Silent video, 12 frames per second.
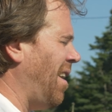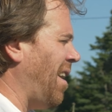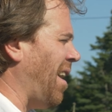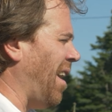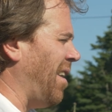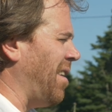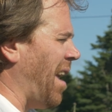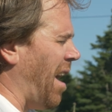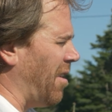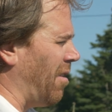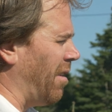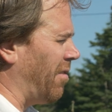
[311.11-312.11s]
and
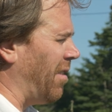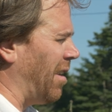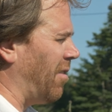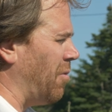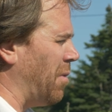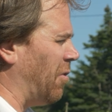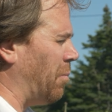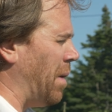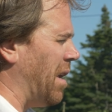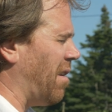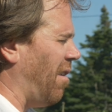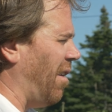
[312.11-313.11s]
now you're listening to me
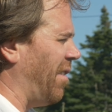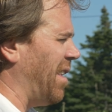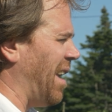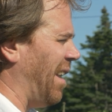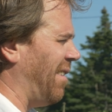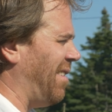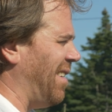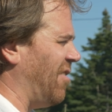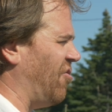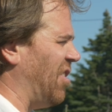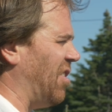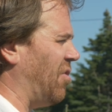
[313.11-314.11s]
speak on the
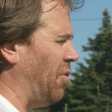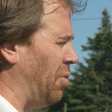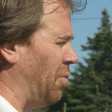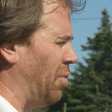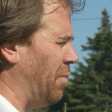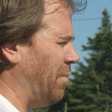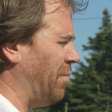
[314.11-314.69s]
NTG-2.